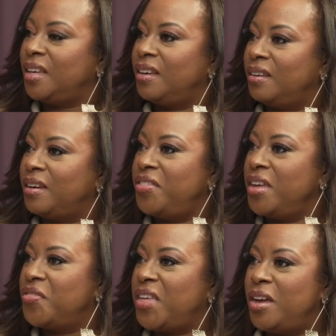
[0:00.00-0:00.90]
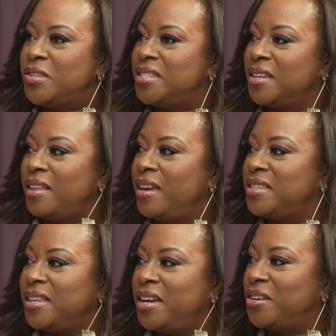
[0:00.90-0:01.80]
Yeah, and I think thousands of
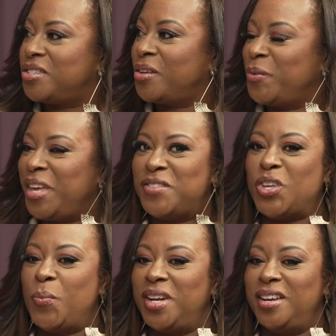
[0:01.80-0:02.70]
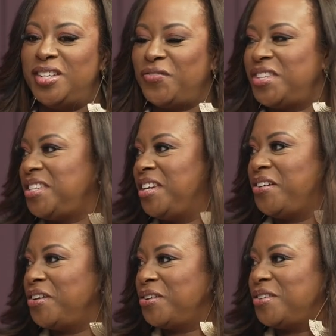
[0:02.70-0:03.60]
clients later, we have so many different
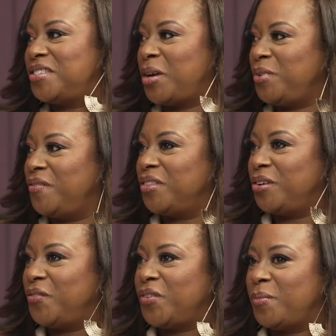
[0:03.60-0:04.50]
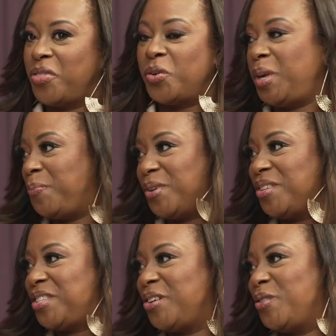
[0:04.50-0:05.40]
scenarios that we've learned from other
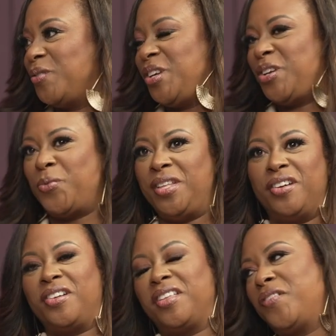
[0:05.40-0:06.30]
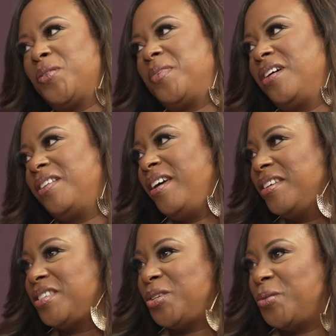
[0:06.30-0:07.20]
people. So, we learn a lot from our clients
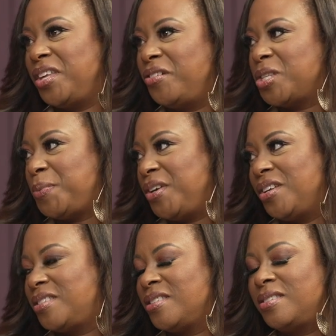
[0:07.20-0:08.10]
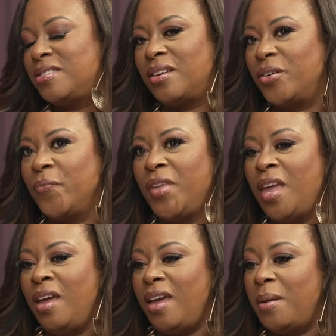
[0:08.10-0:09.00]
too and their experiences. So,
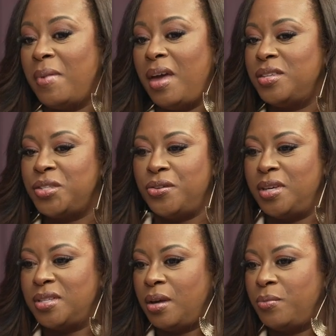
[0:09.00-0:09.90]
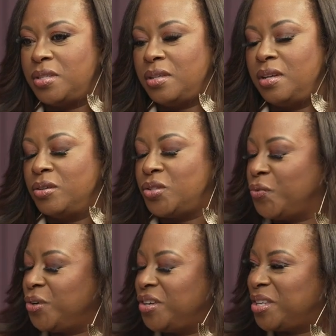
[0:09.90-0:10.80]
and my story is I was,
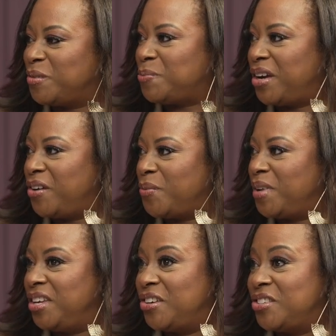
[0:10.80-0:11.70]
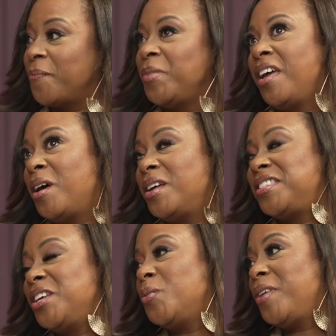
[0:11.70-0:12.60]
divorced. I was married for many years, a
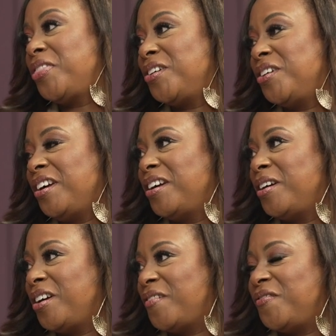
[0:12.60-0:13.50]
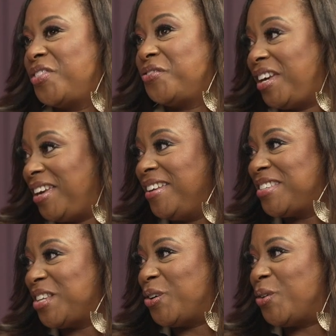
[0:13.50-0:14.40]
single mother of 3.
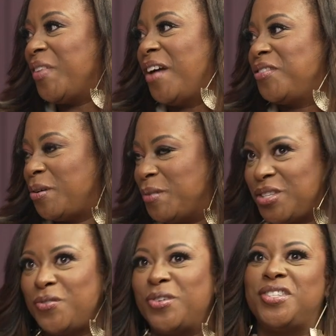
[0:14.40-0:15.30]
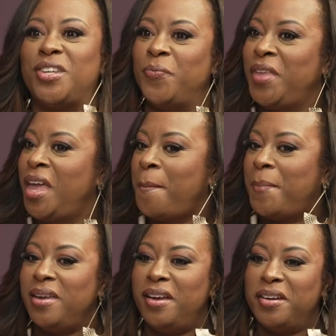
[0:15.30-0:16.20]
So after I was divorced, so
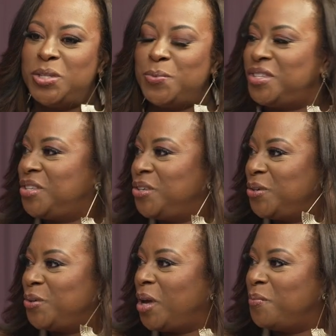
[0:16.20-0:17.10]
my youngest was 2.